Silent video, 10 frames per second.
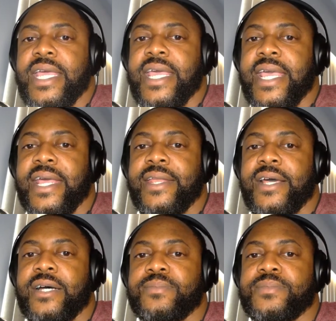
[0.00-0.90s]
And
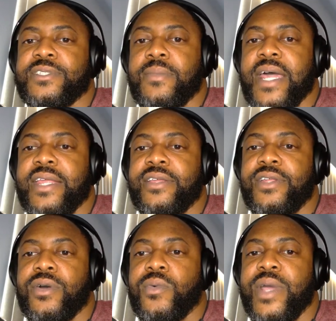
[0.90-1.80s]
um, somebody, you
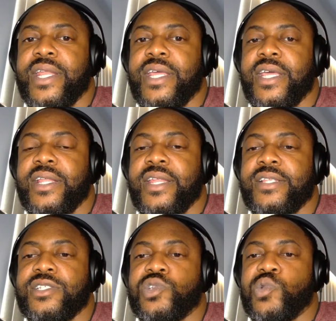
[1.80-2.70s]
know, went in
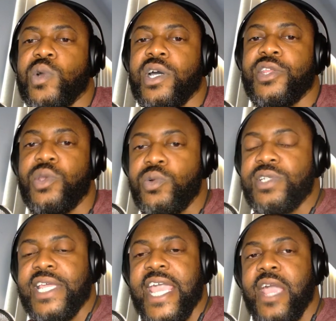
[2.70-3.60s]
to uh, use
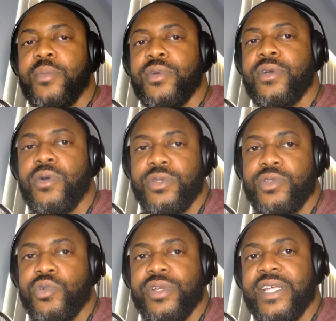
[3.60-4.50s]
the camera, or
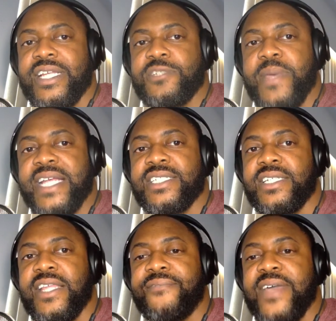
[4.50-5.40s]
during the
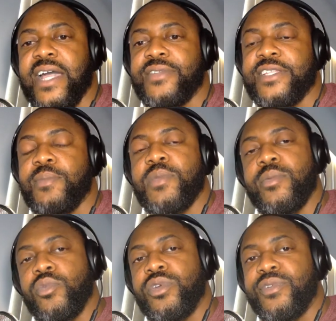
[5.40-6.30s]
inspection, they found that the
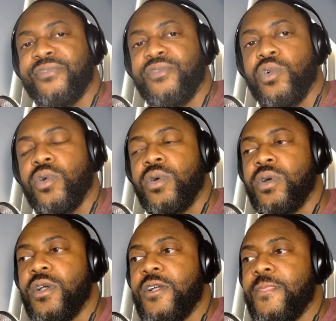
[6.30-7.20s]
memory was full
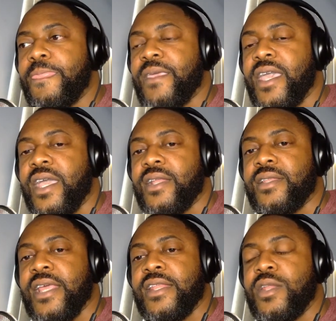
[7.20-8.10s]

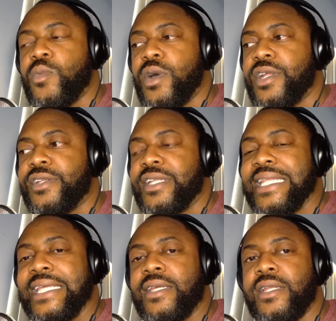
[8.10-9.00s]
and they didn't want to
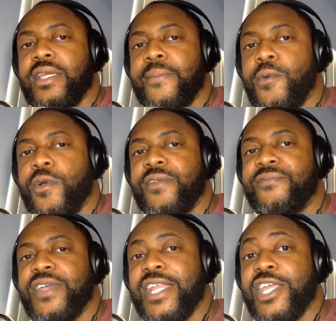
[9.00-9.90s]
delete any
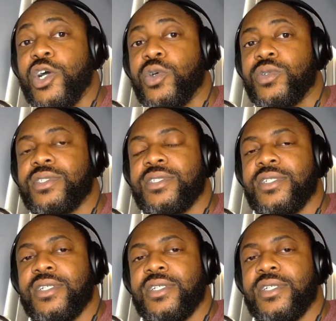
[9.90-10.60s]
important videos.